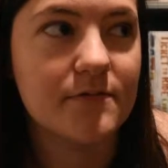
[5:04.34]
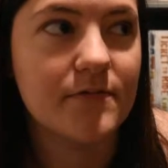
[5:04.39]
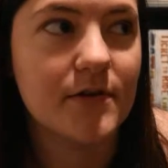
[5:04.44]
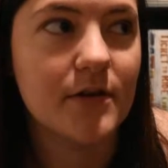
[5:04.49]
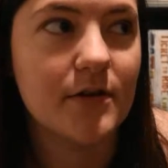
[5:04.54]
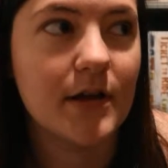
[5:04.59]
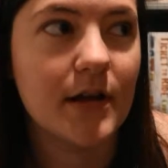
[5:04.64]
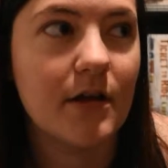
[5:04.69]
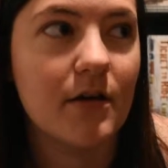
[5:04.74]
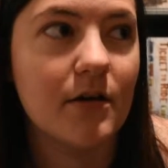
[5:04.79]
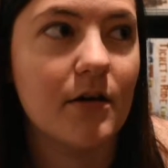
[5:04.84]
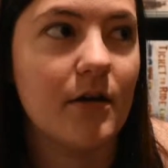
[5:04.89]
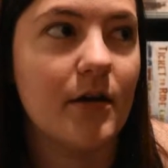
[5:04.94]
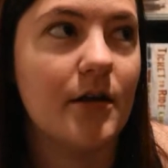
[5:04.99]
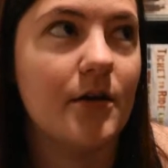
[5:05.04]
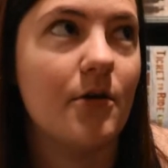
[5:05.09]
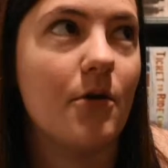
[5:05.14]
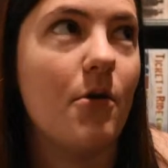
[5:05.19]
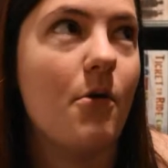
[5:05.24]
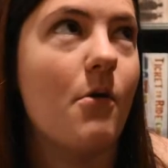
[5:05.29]
very
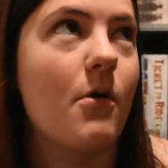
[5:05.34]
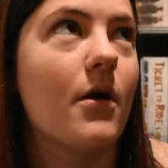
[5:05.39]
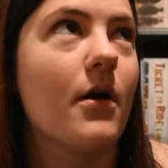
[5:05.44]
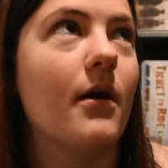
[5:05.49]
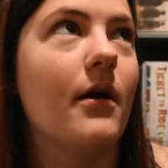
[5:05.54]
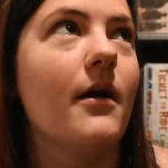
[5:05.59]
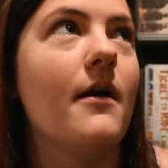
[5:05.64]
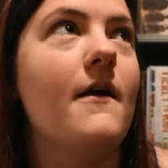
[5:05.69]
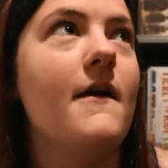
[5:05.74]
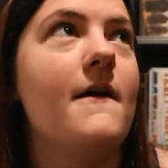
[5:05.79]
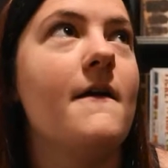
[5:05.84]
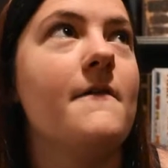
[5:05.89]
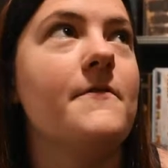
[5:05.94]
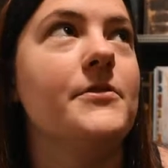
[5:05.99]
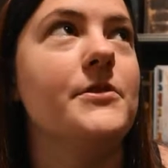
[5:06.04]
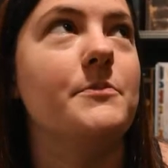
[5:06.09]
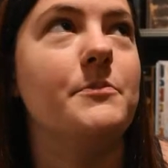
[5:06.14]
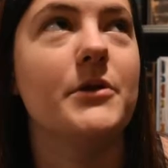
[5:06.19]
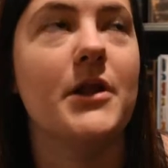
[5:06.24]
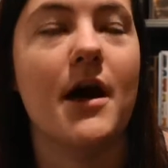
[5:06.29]
good or
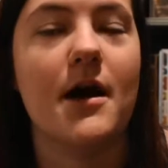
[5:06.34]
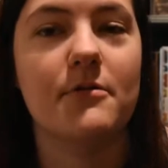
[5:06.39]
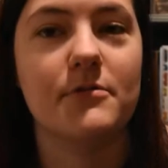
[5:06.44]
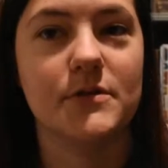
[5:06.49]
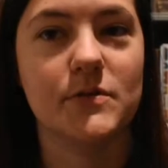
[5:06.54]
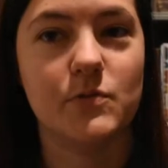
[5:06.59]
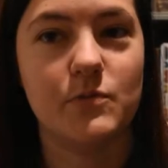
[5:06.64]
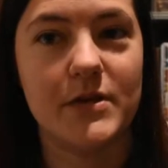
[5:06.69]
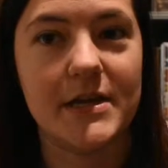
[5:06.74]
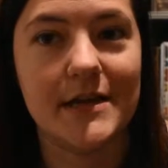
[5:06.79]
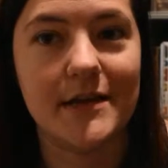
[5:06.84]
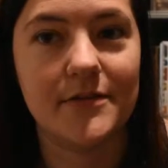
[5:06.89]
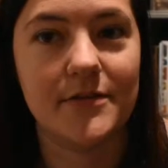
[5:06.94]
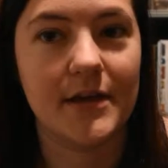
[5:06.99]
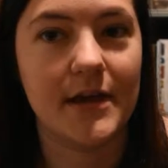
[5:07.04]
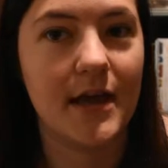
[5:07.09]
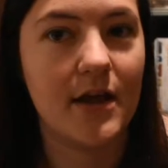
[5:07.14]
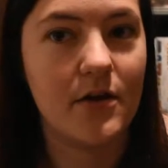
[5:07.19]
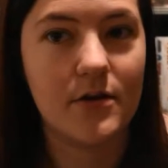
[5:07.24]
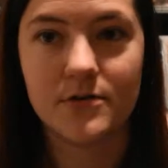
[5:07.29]
the plot was weak, the
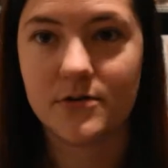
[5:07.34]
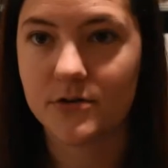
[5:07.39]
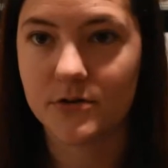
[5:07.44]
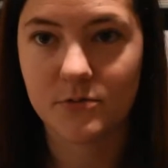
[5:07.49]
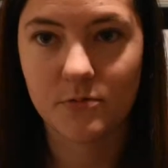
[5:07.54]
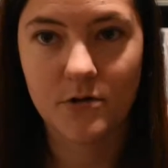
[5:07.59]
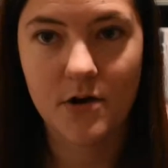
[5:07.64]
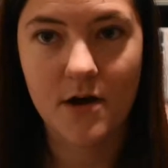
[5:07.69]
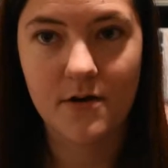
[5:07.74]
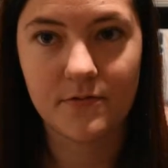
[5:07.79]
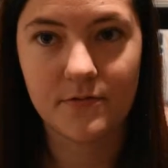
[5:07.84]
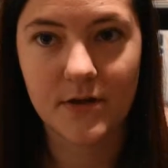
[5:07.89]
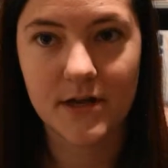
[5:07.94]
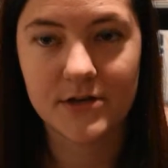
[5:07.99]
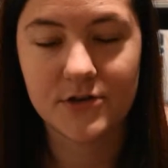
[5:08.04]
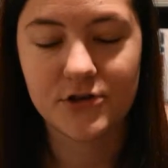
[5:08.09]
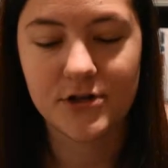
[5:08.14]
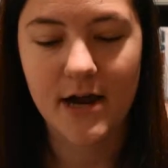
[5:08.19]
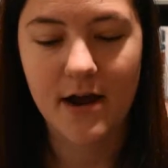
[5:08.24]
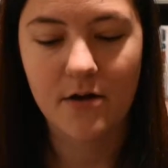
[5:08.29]
characters were not
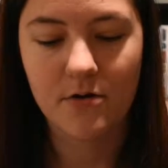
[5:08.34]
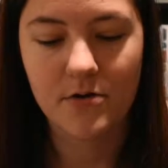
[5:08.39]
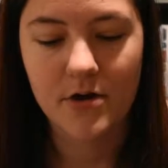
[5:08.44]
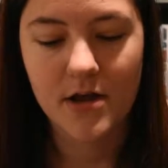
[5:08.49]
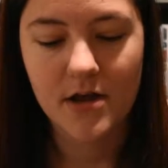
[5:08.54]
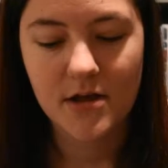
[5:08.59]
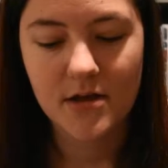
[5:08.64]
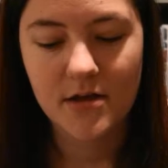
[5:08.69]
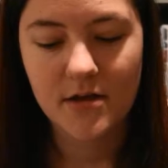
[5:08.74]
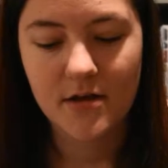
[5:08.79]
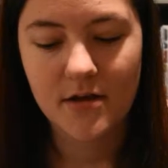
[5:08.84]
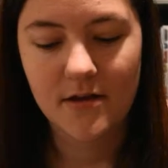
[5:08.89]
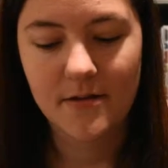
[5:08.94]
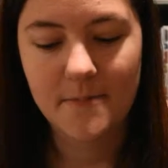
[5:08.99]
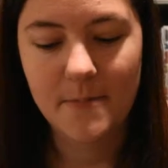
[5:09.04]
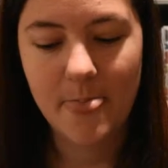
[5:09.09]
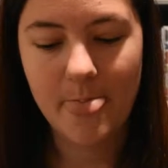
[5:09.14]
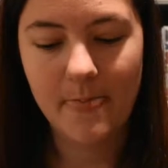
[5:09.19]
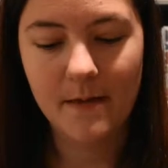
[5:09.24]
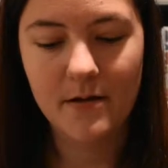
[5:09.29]
fleshed out,
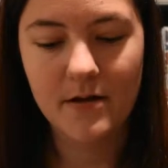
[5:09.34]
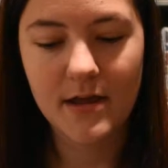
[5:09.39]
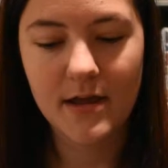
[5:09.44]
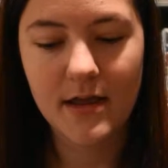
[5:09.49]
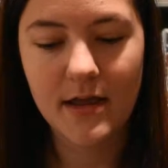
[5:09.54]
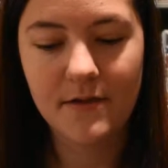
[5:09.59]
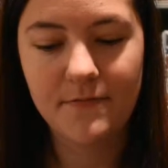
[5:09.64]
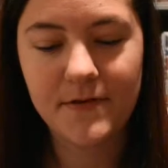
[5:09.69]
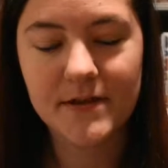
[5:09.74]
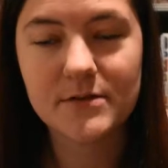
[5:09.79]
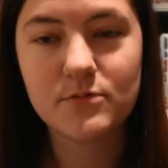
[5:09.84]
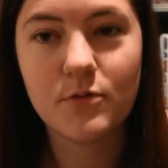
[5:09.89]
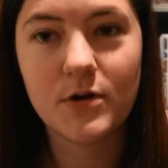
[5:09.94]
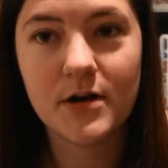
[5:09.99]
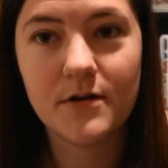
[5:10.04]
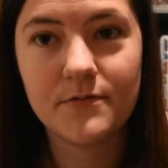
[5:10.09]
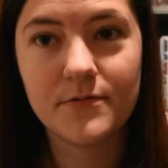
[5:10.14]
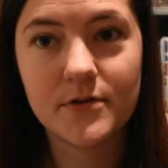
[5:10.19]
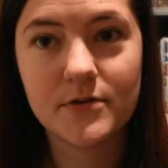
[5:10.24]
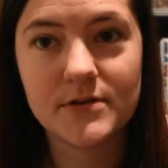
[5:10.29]
if it's one
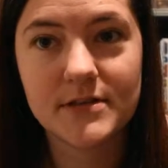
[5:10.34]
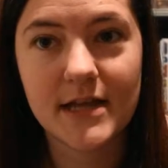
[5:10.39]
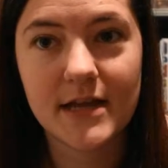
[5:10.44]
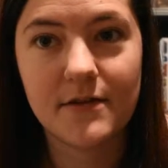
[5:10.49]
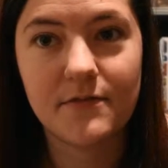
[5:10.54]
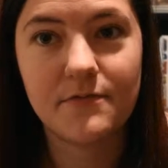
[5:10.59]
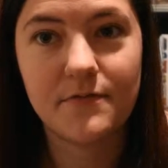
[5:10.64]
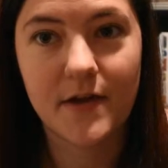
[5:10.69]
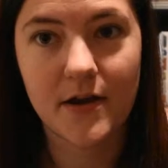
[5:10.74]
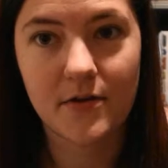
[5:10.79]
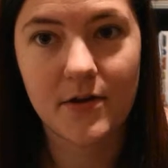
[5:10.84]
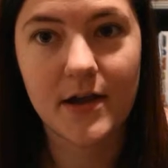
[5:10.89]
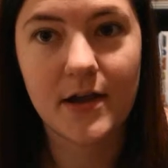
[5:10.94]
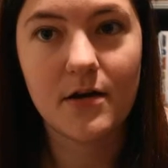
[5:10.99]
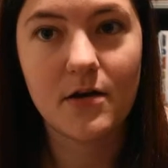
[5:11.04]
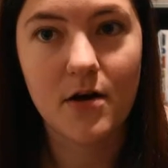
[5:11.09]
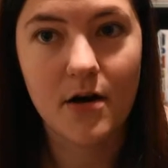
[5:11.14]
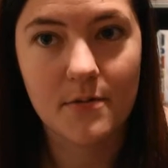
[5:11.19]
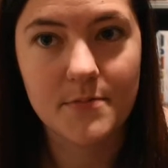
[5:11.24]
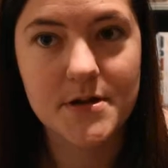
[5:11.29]
of those like very
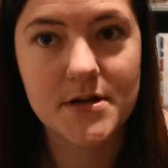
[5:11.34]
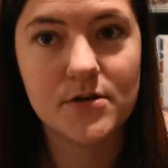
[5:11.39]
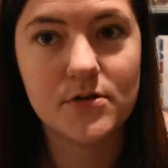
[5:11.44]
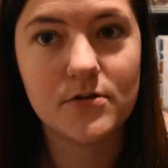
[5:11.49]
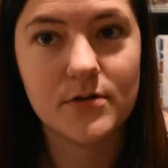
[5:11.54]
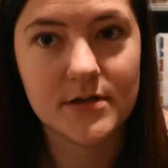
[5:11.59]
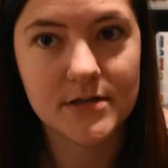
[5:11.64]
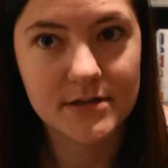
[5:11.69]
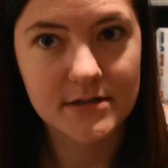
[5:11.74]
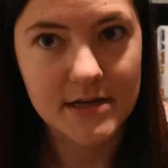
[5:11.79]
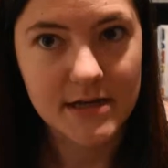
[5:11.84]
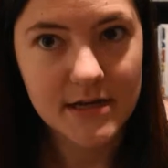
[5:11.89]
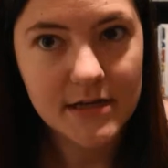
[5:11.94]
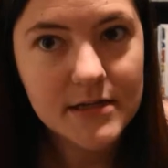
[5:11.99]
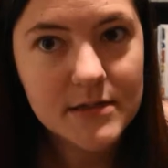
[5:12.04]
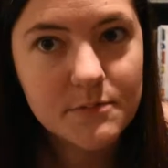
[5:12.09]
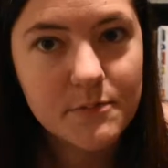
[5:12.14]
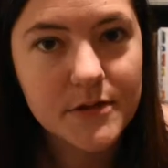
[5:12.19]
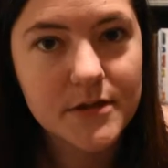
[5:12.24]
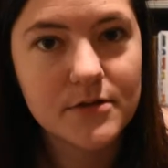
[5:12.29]
common
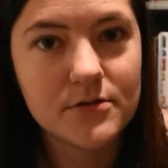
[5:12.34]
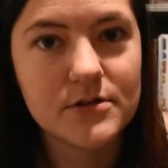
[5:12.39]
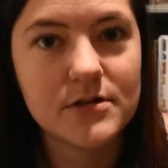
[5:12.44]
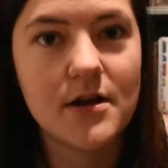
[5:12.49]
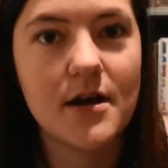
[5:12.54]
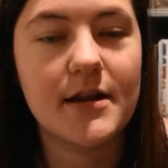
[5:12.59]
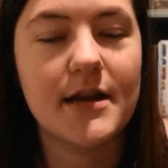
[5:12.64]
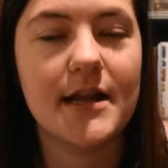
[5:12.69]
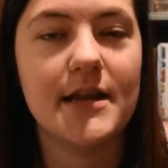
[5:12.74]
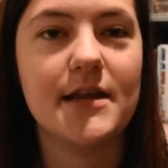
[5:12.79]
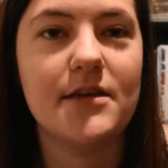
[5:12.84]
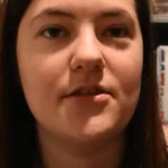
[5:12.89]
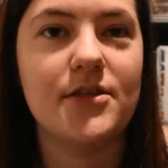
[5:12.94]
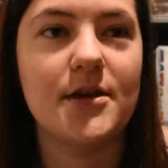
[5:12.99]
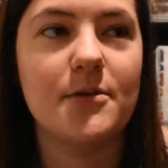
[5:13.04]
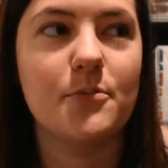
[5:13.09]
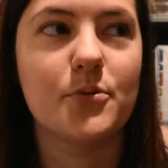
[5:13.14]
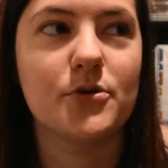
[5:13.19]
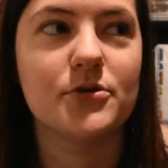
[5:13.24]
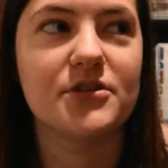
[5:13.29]
critiques, but there's not
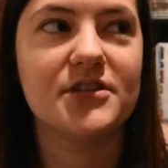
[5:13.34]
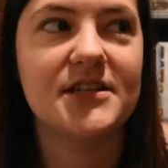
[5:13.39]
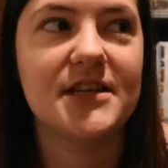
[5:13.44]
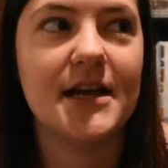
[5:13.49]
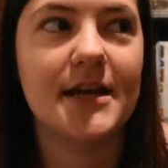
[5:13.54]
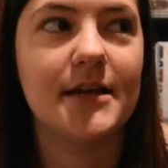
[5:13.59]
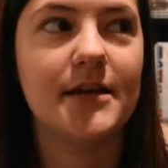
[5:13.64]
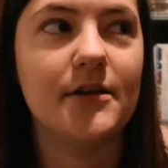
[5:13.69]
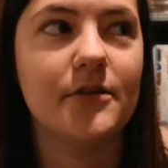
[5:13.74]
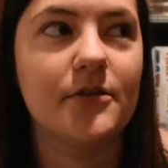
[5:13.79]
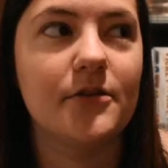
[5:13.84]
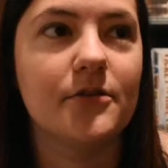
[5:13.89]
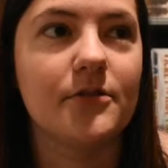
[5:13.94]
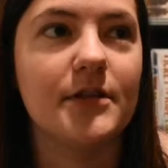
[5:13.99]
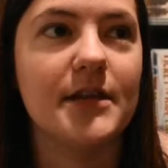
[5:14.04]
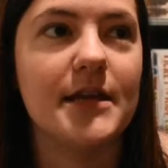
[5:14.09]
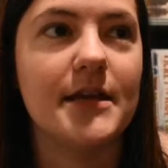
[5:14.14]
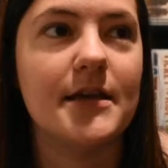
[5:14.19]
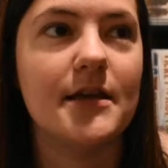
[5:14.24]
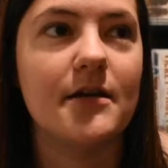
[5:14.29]
anything
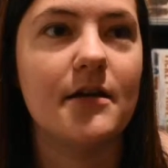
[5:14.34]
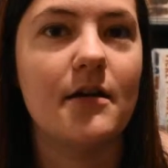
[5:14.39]
particularly